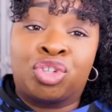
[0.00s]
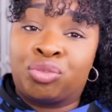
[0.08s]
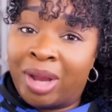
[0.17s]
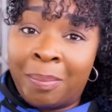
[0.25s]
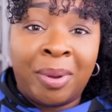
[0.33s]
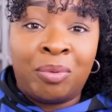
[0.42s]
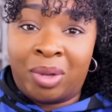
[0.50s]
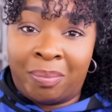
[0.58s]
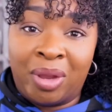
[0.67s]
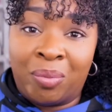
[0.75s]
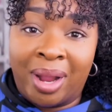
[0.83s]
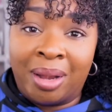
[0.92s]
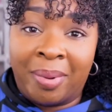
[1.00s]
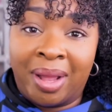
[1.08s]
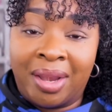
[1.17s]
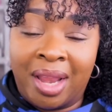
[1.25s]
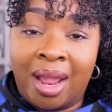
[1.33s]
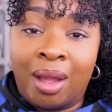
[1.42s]
tripping with me right
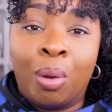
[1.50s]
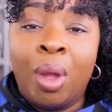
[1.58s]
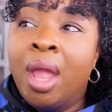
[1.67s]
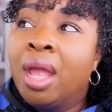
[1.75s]
about now